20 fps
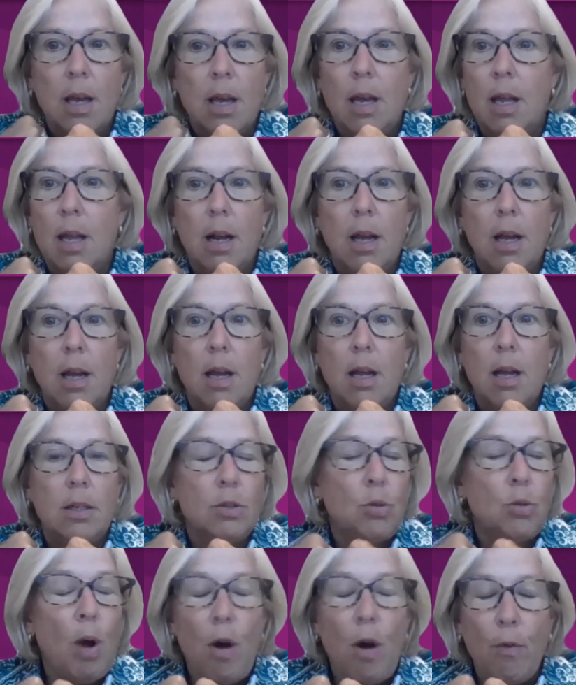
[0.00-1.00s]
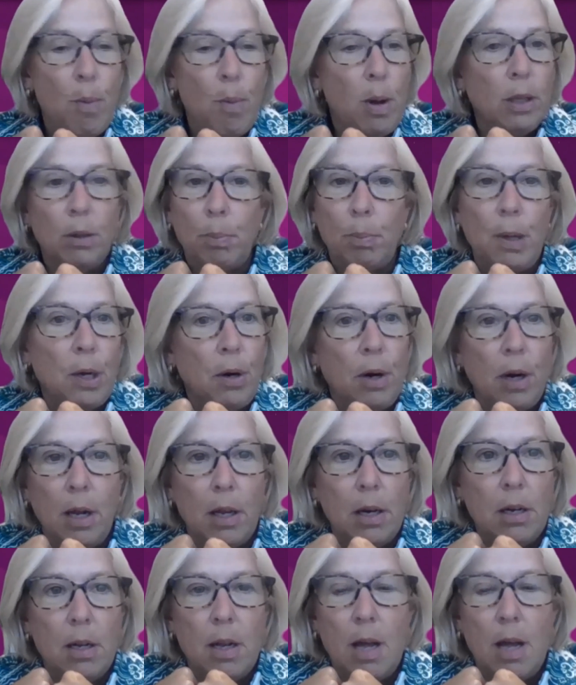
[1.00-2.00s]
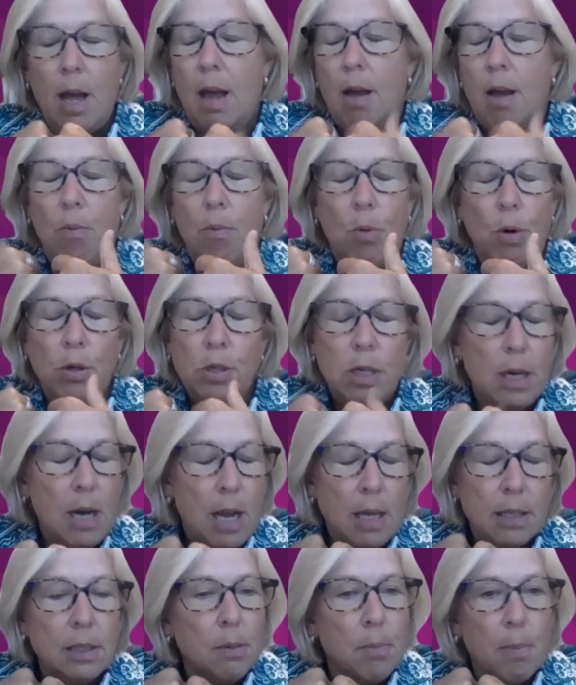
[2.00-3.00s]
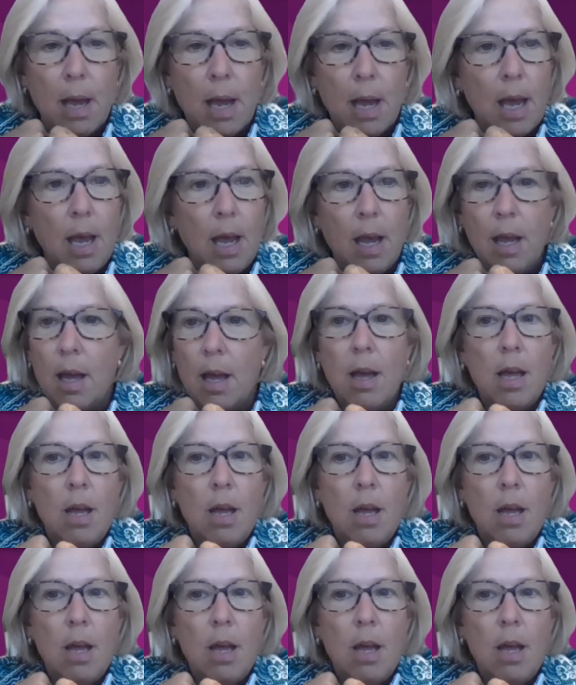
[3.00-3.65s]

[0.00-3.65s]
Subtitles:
in a 12-month period. I worked in SMA.